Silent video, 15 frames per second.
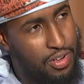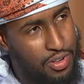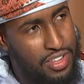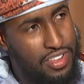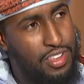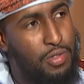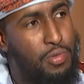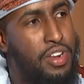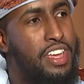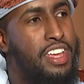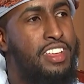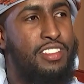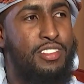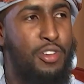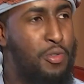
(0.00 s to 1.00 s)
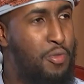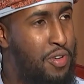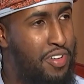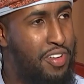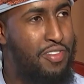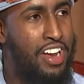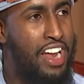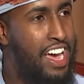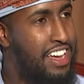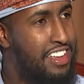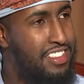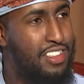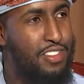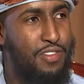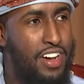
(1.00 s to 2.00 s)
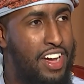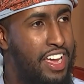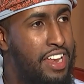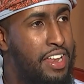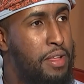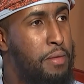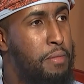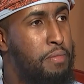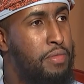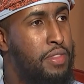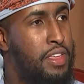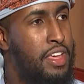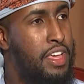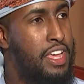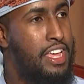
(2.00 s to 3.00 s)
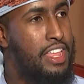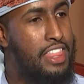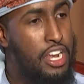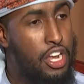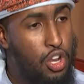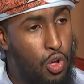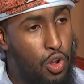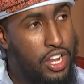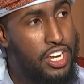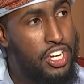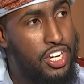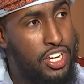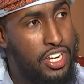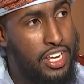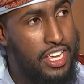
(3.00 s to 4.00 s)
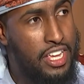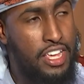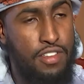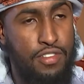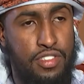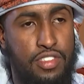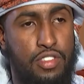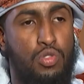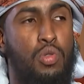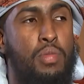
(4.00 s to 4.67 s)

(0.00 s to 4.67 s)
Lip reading: no, this is what it is, don't worry, relax, it's fine. The knowledge gives